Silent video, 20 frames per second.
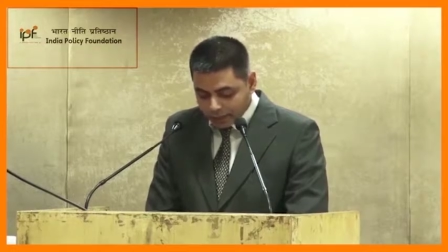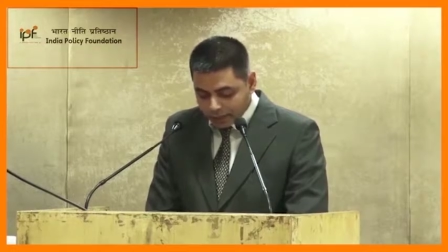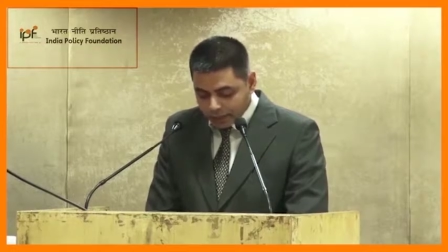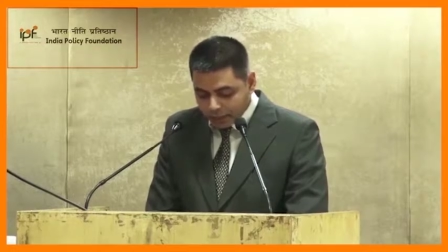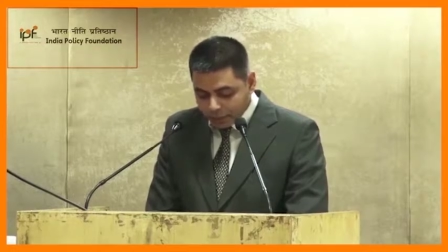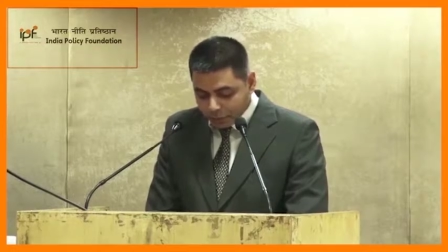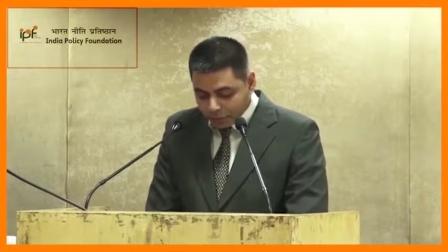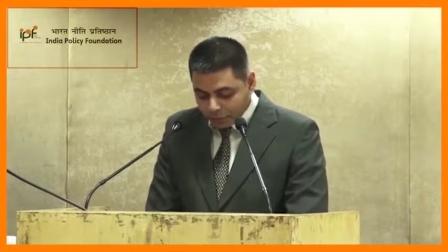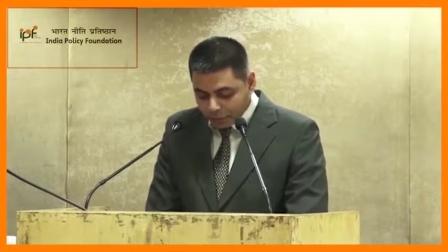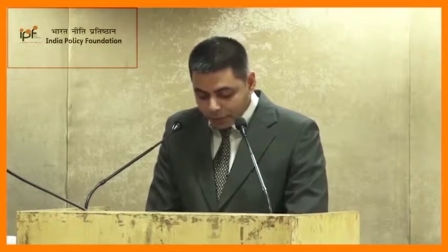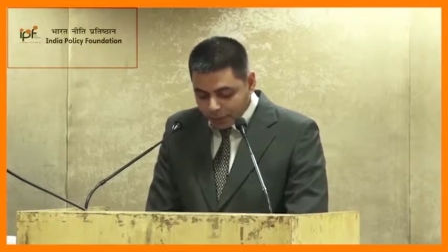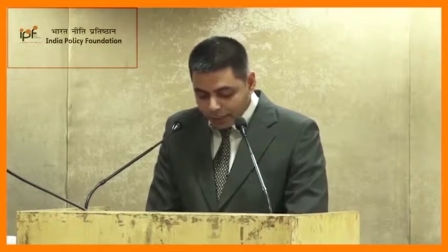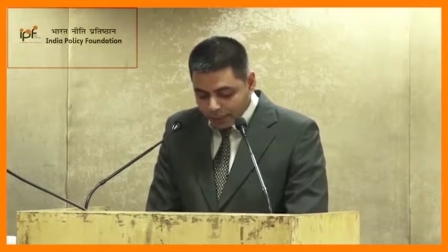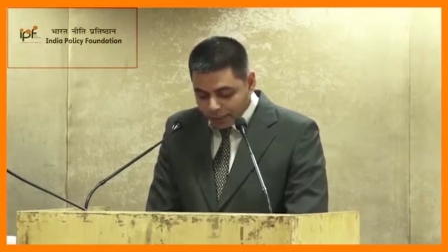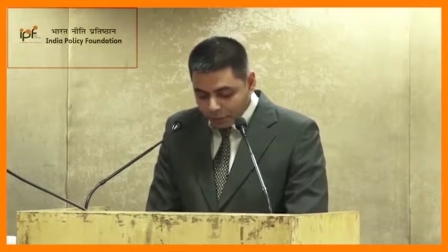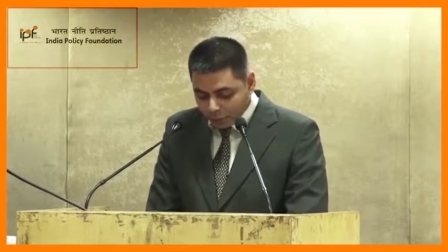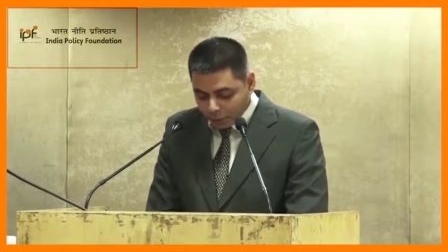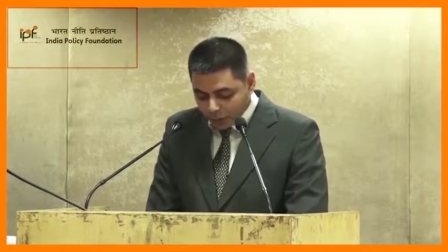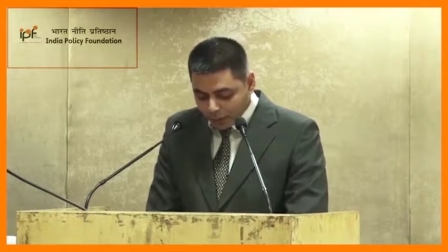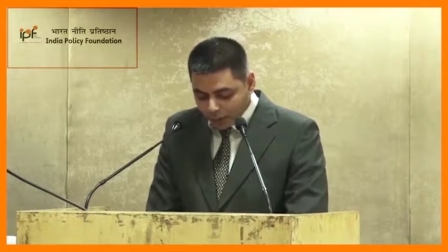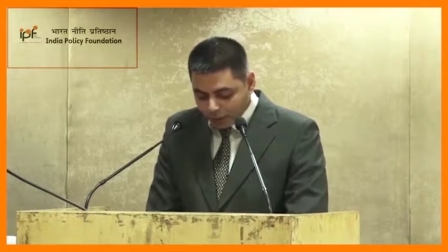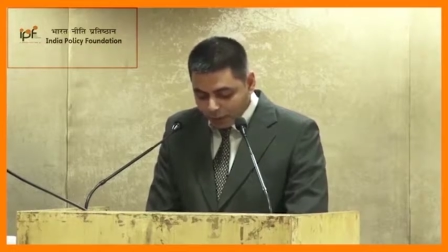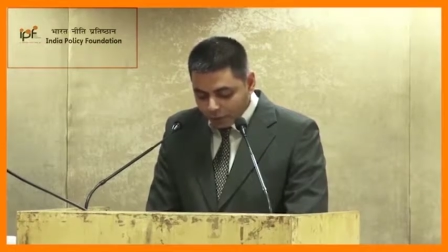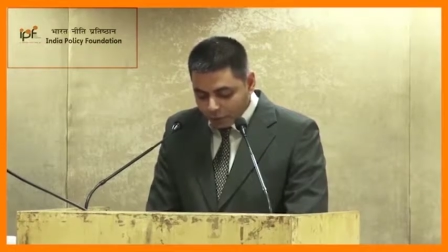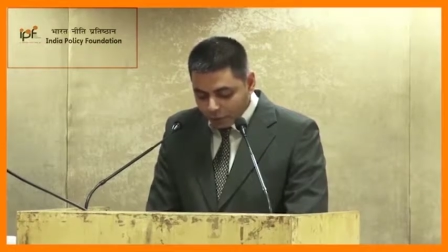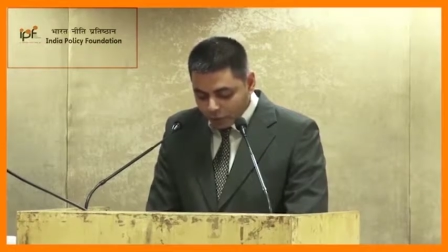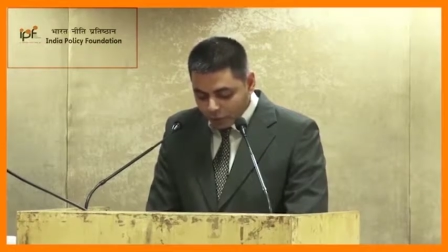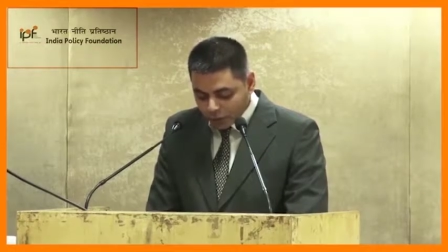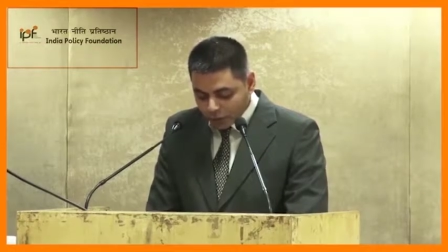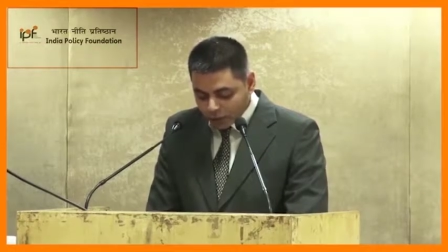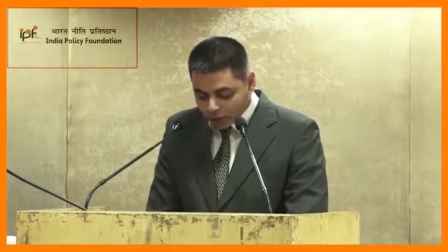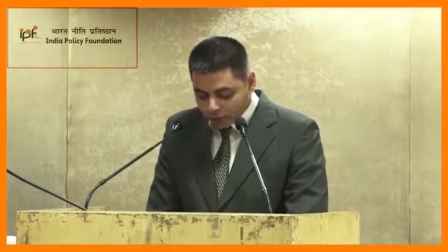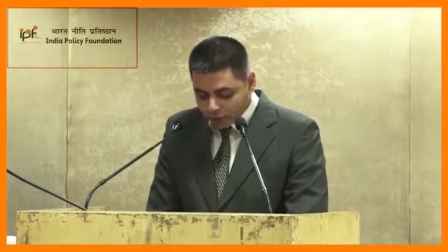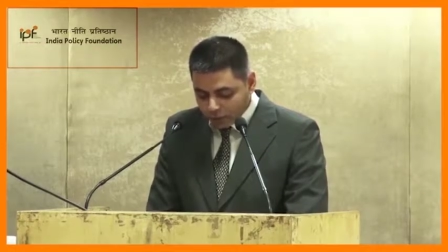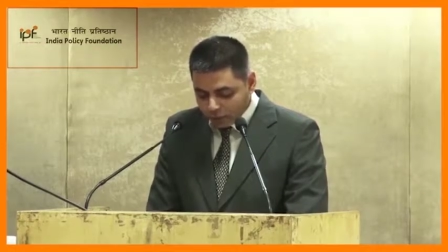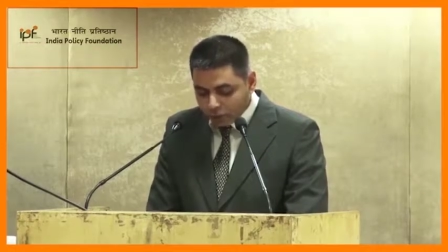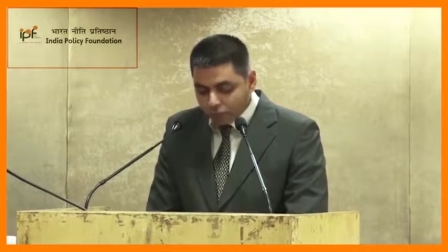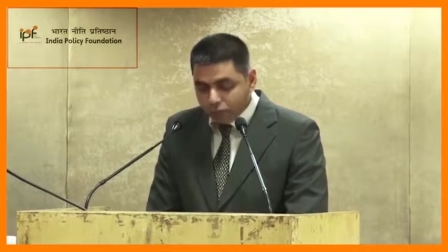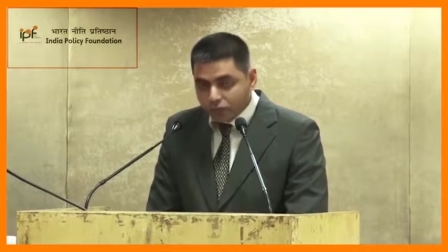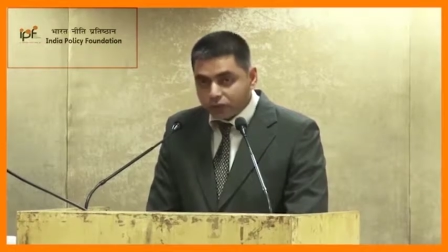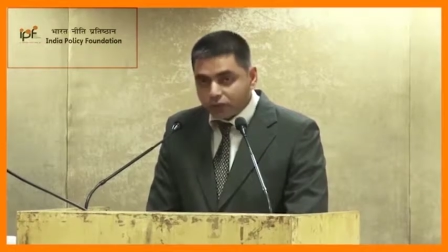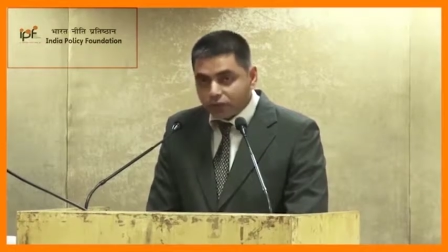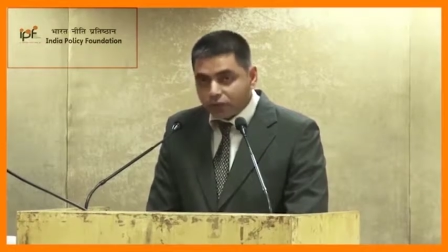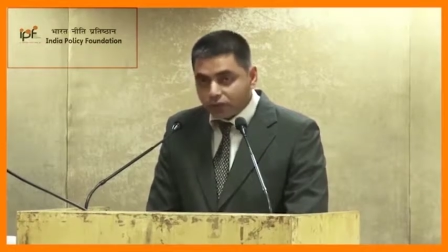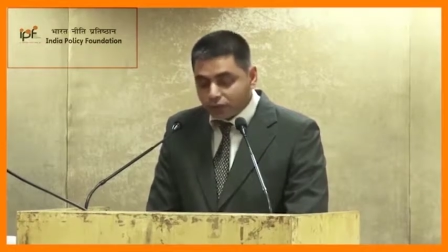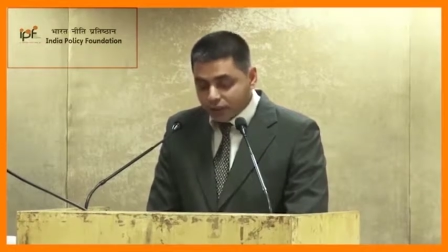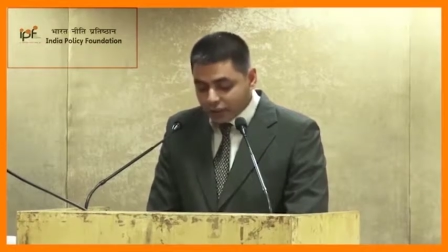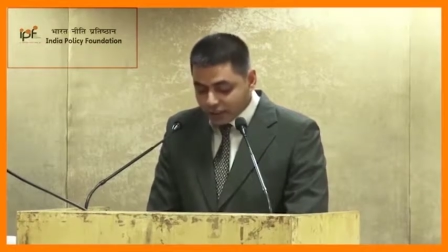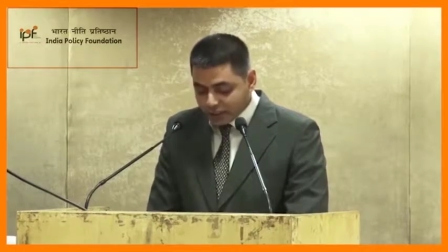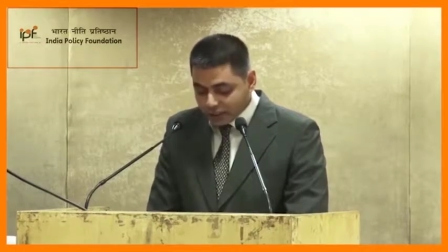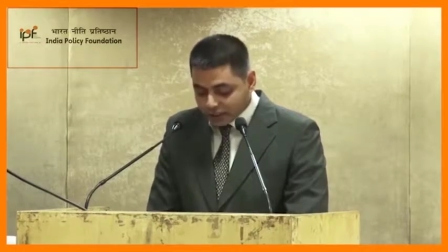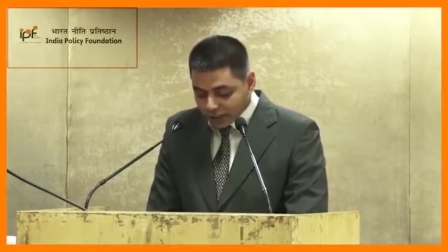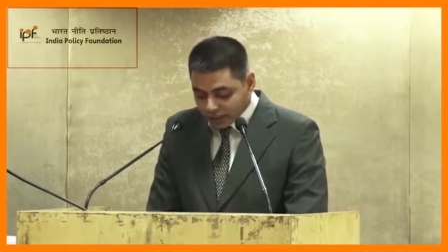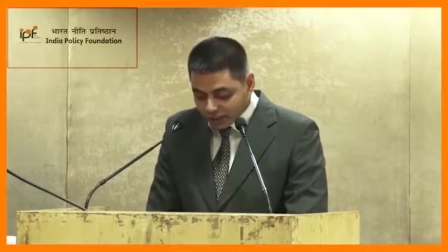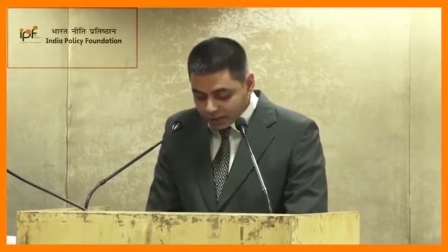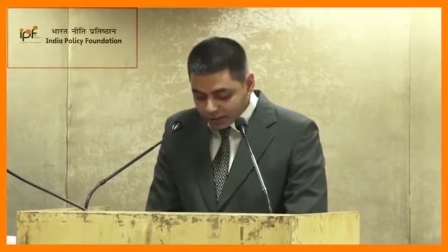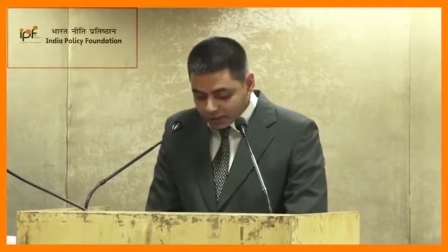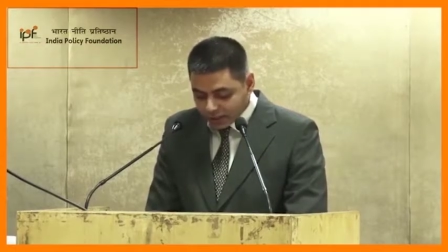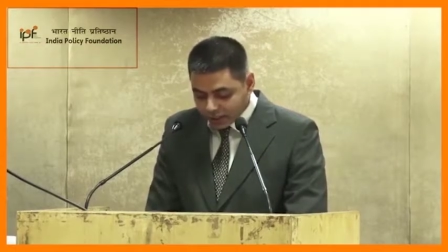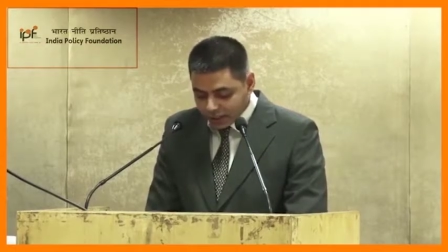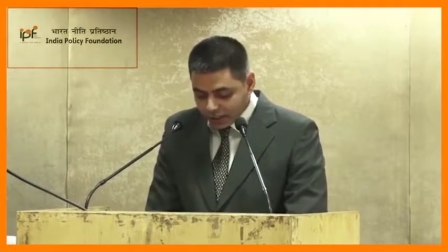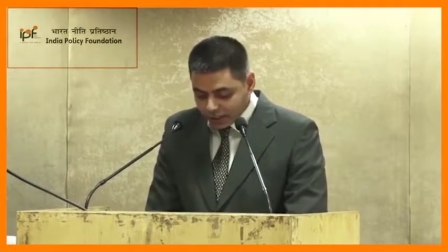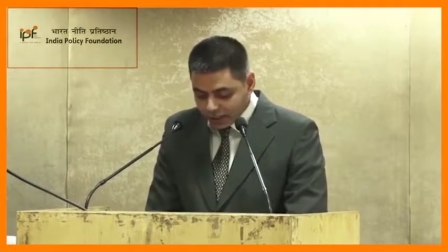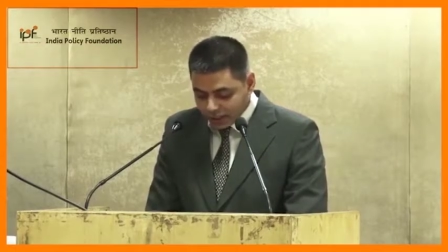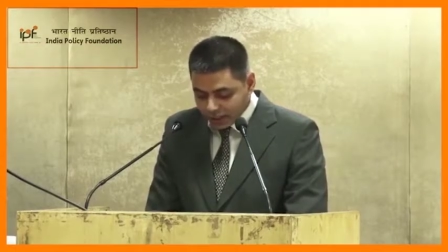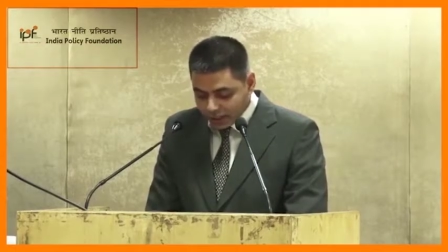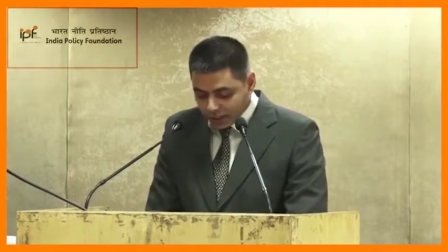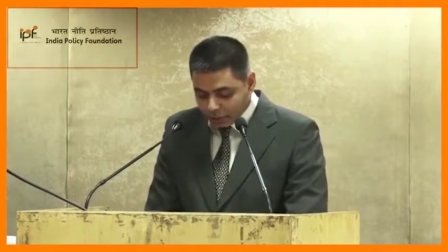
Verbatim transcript: The complete whitewash of the genocide,